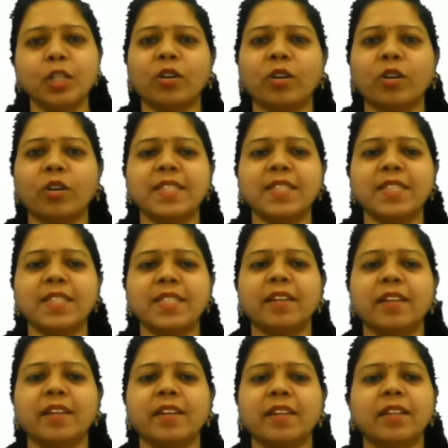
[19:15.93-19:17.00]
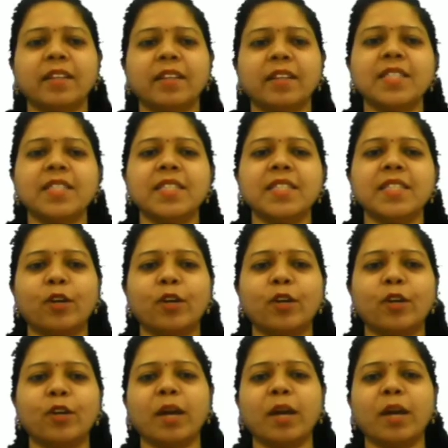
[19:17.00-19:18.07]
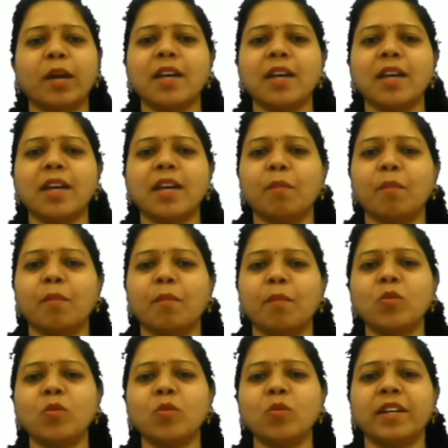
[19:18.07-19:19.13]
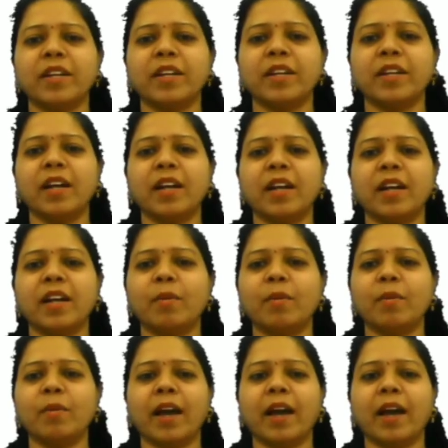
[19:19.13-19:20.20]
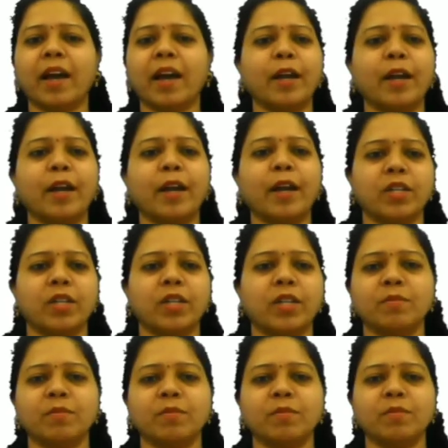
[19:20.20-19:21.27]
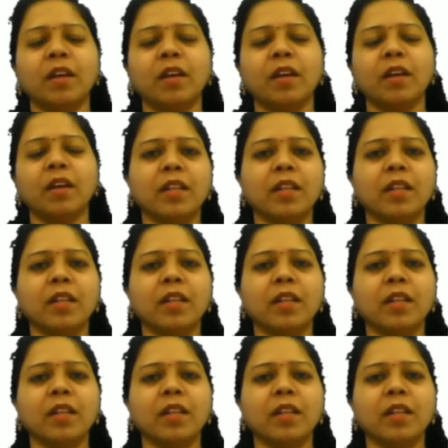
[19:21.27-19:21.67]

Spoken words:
In short, we'll see here that is hydrocarbons are compounds containing carbon and hydrogen atom.